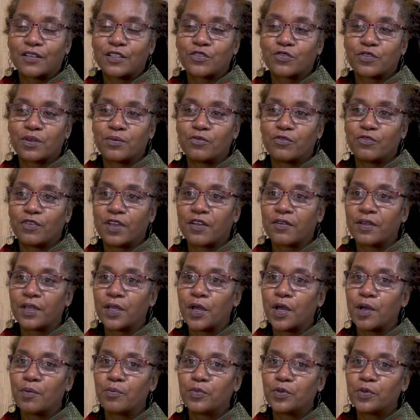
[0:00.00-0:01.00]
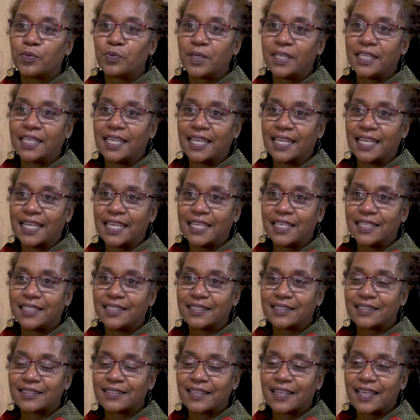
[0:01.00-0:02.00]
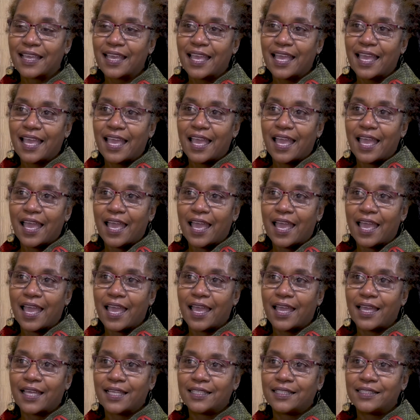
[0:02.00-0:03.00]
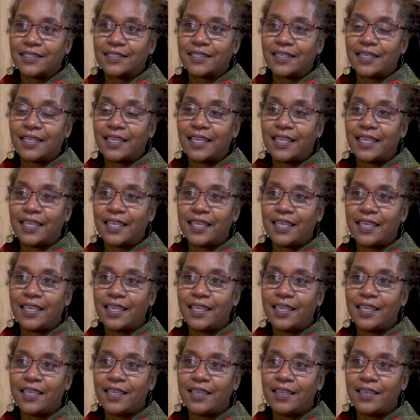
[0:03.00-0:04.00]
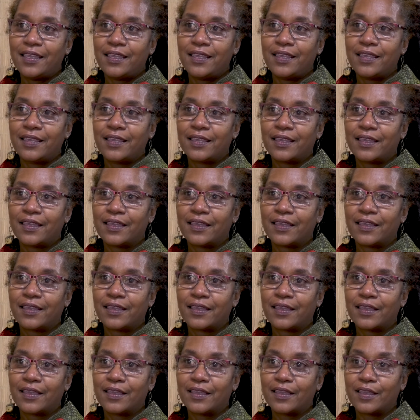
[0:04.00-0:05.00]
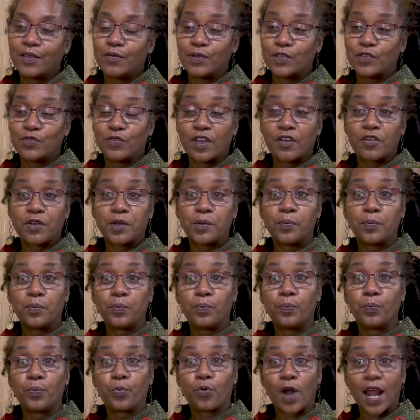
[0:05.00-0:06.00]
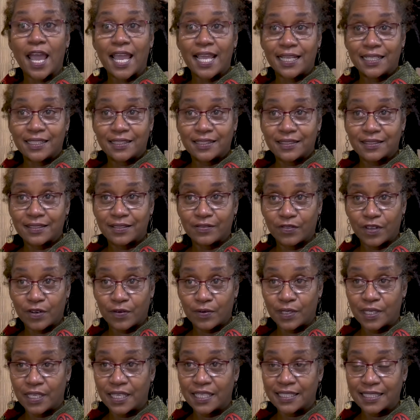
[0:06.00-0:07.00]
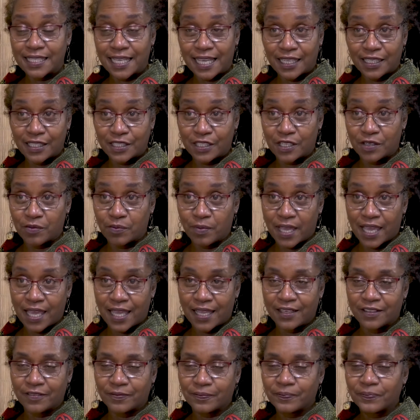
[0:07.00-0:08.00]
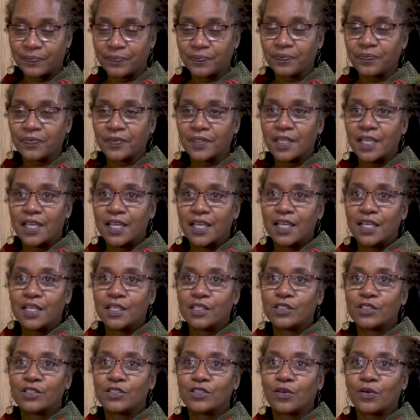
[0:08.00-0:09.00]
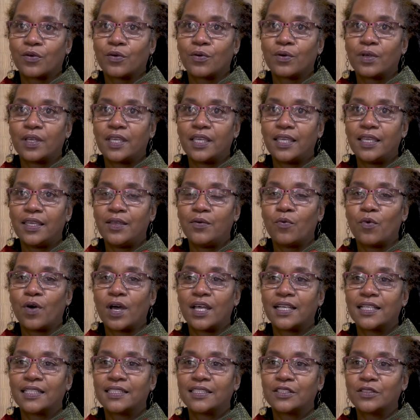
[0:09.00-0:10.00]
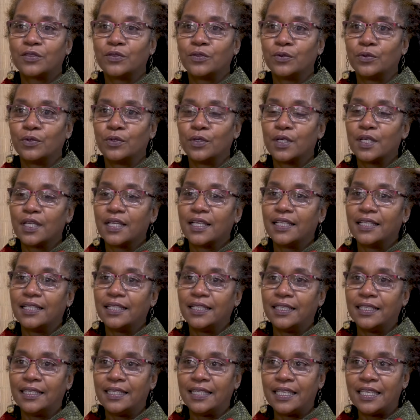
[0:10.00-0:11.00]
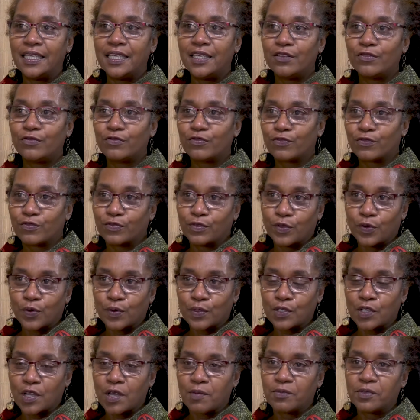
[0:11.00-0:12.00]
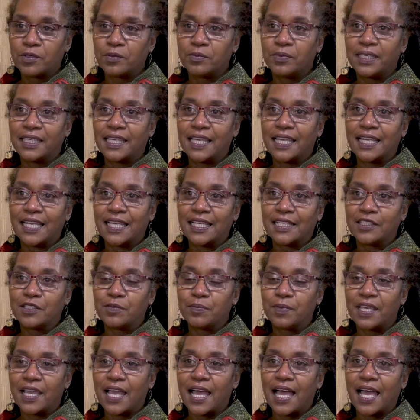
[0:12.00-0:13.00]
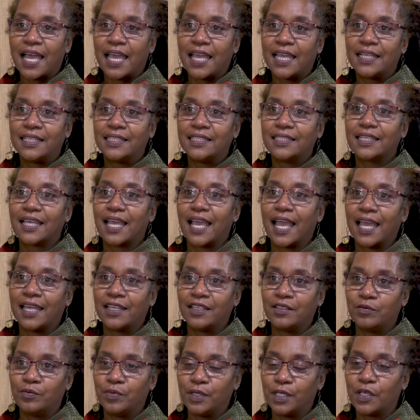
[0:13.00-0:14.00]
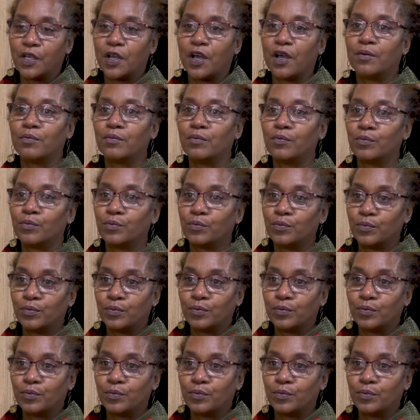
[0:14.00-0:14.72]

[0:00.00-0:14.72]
is from very humble beginnings, and he was very bright, very intelligent man. So he wanted to leave those humble beginnings behind and become